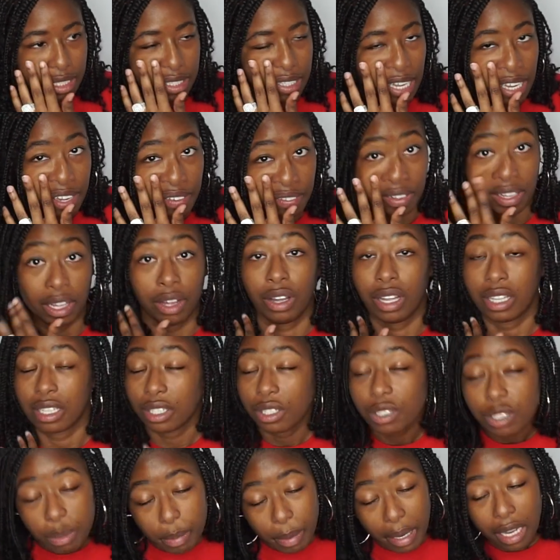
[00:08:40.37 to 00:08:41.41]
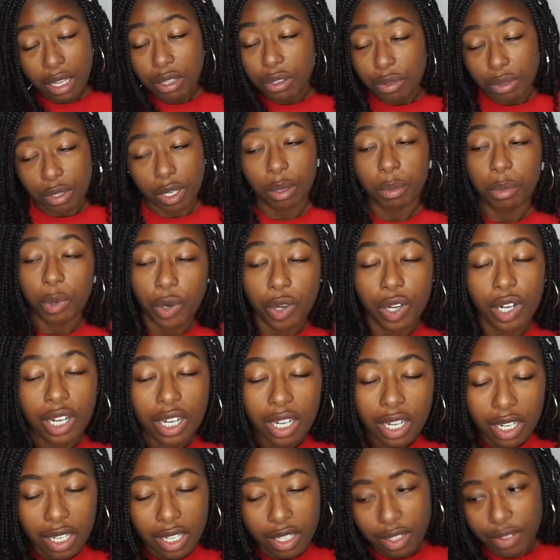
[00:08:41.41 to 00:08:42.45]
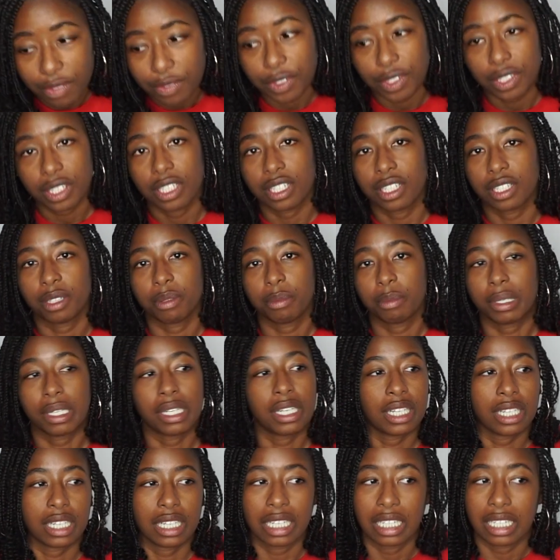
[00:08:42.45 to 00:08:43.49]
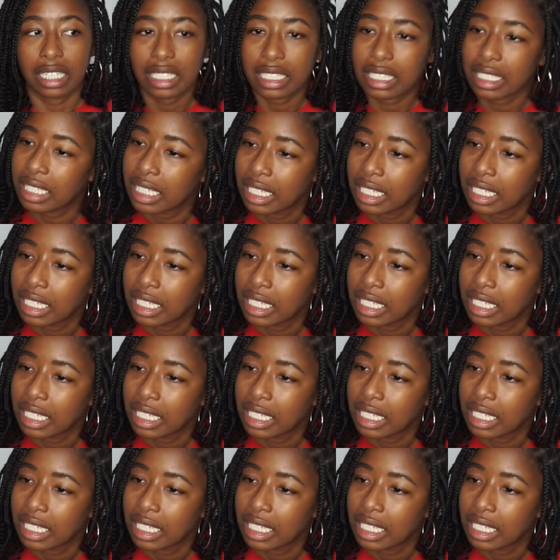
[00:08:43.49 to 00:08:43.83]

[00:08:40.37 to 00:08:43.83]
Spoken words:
thankfully I don't have to use the bathroom no more for them, because